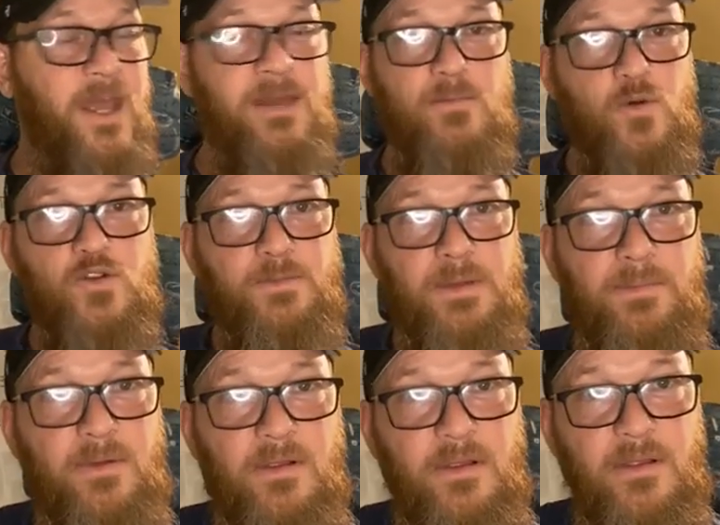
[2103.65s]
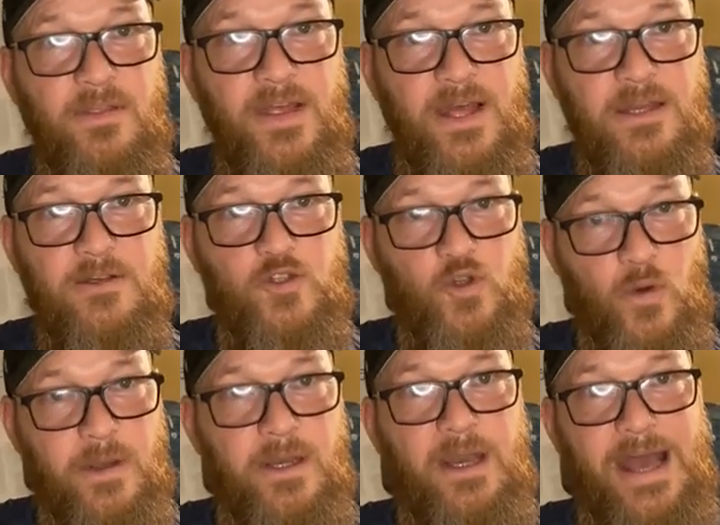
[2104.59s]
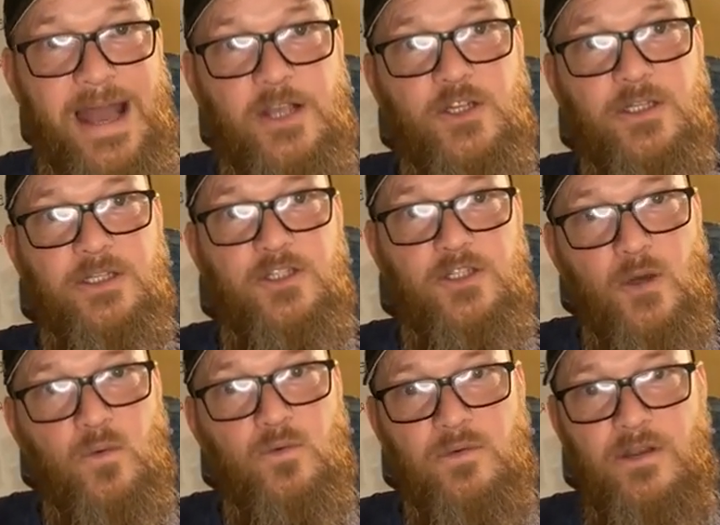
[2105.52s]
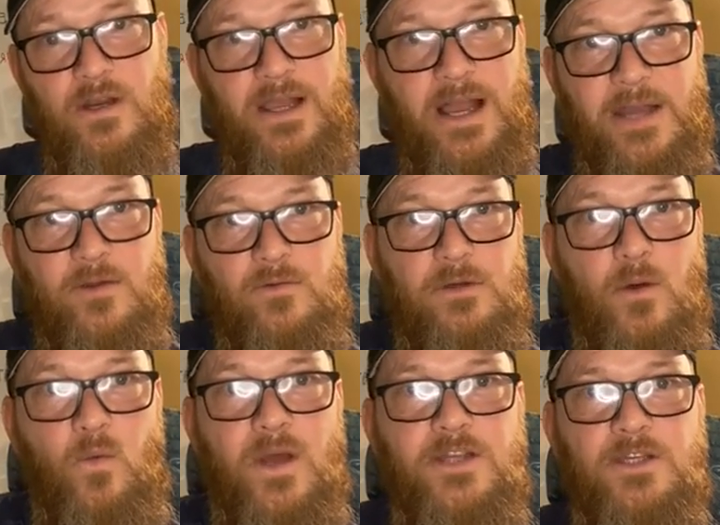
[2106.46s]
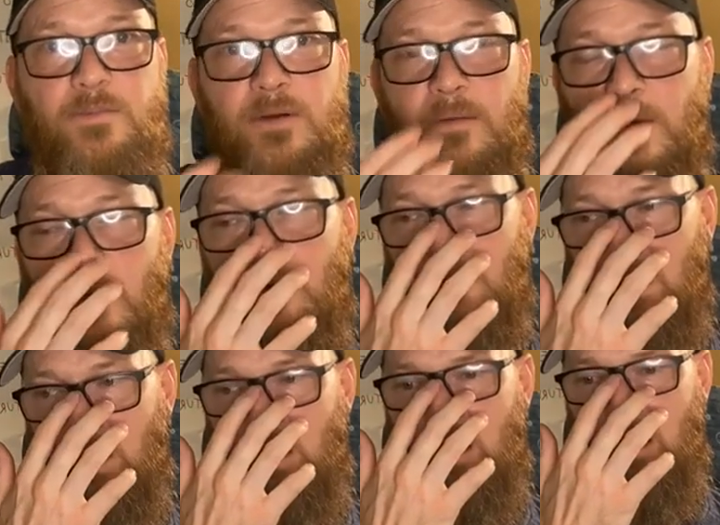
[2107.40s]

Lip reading: and most people that join actually don't, they're like, I don't know what to promote.